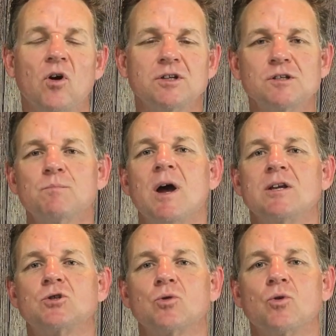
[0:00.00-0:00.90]
I just
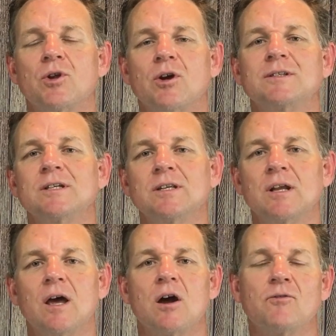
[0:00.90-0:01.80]
made sure that I
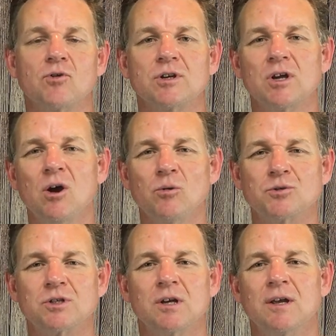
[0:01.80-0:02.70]
didn't overindulge.